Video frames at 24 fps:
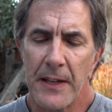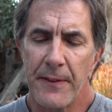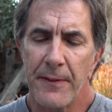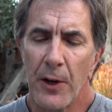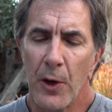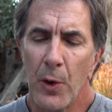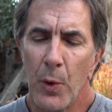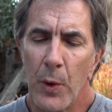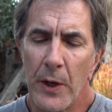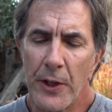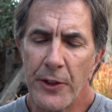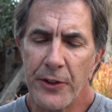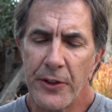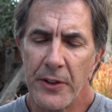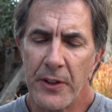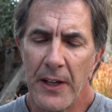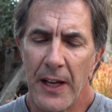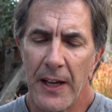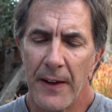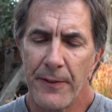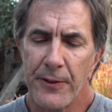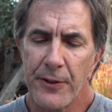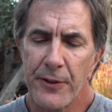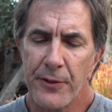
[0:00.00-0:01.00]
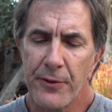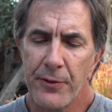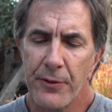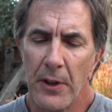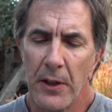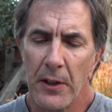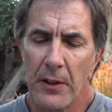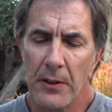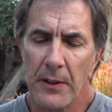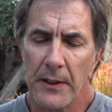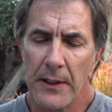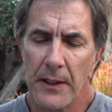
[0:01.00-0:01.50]
I have a question I'm
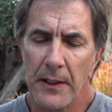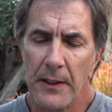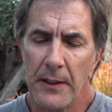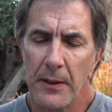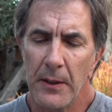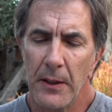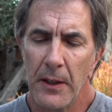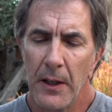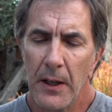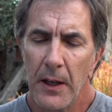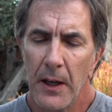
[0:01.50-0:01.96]
struggling